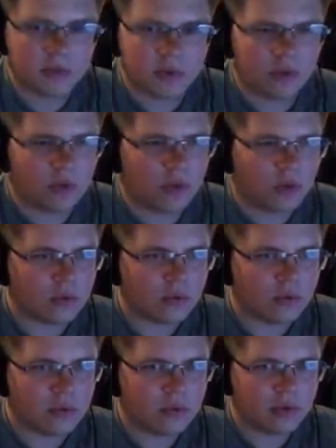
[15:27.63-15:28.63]
Ooh.
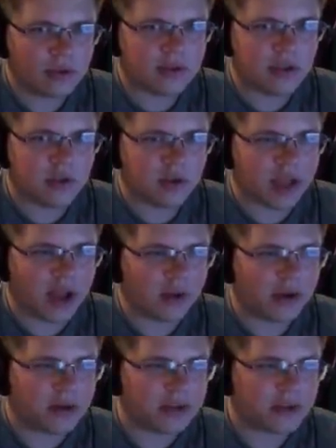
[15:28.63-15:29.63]
Does he do
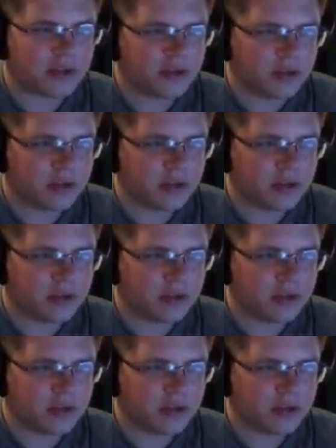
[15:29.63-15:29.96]
counters?